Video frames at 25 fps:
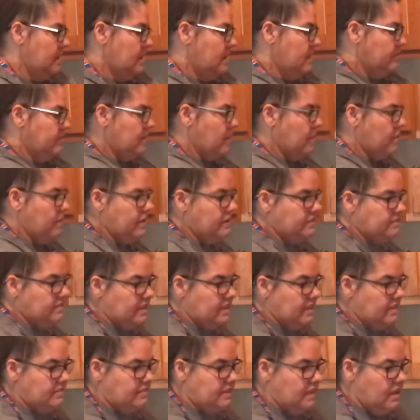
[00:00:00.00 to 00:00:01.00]
So it
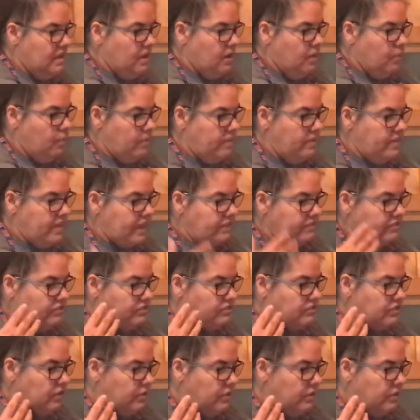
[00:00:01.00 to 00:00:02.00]
says, without
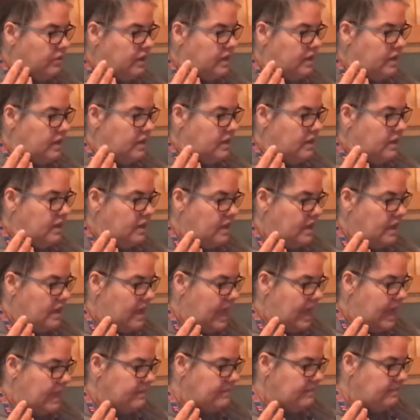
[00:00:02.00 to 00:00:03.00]
stirring,
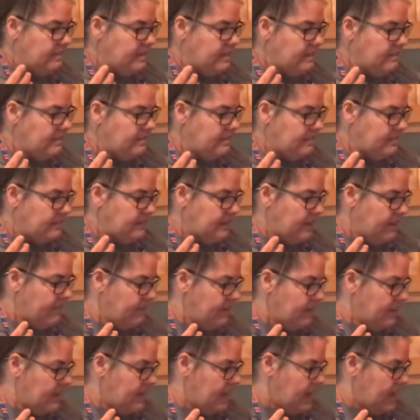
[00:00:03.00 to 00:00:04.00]
add 6 to
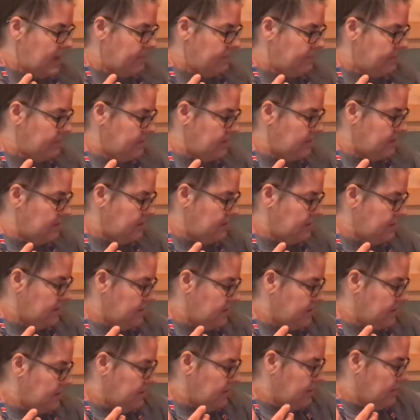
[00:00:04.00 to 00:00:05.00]
7 cups.
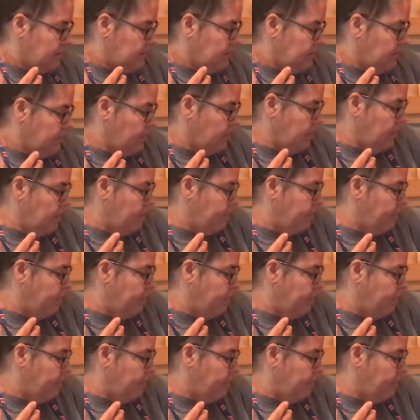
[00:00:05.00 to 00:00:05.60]
So we're going to